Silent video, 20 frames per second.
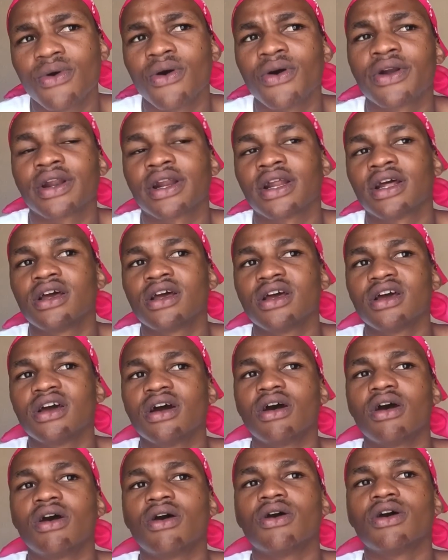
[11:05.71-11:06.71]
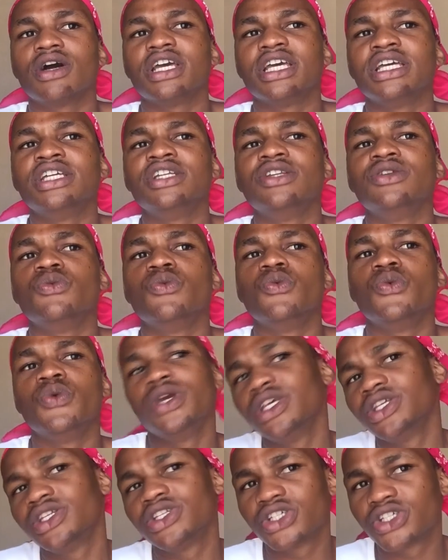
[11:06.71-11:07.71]
or in
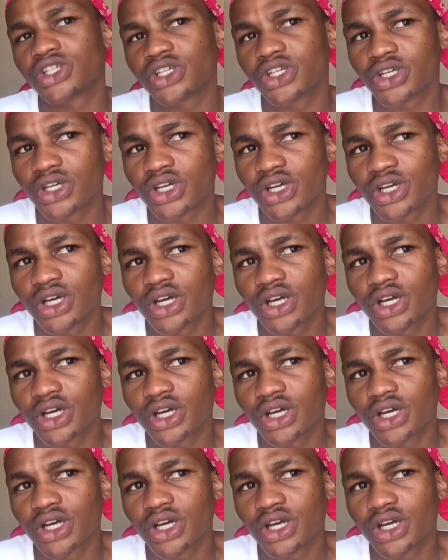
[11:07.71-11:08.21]
which